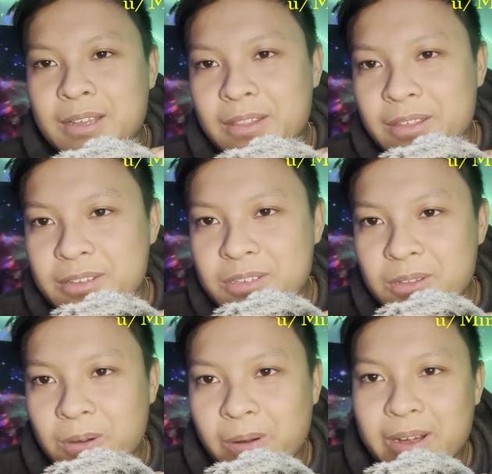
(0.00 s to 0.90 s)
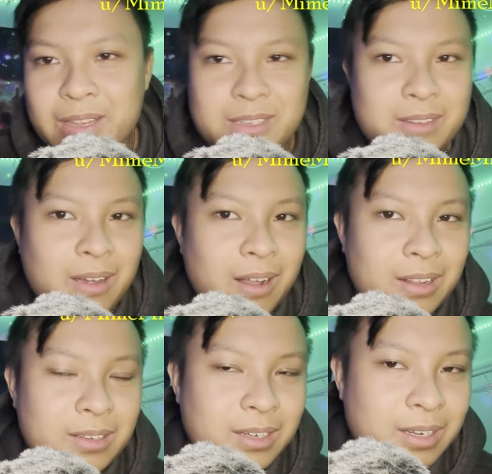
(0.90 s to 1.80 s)
this story is
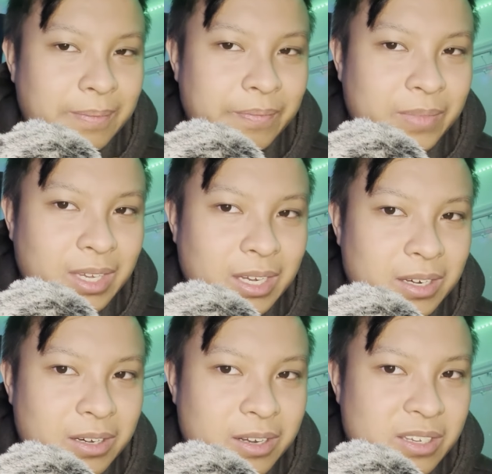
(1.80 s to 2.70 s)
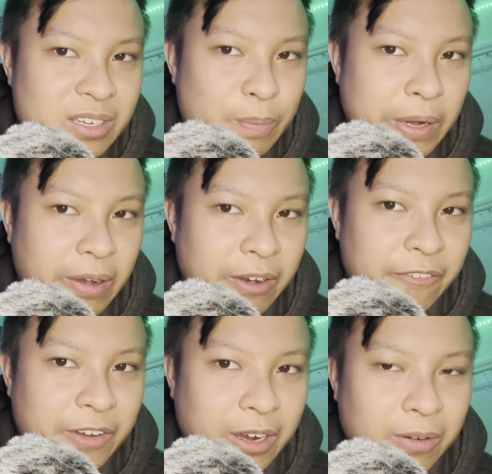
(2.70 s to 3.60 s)
called Disappearing
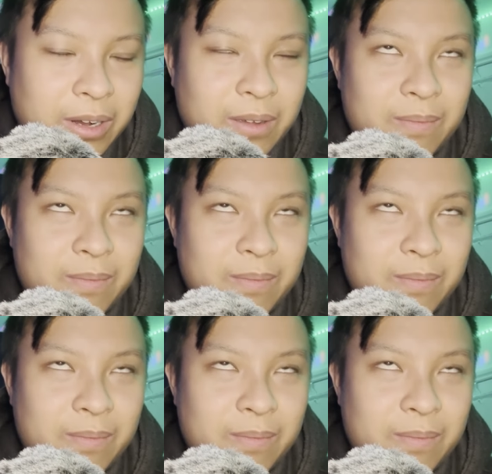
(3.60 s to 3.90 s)
Phone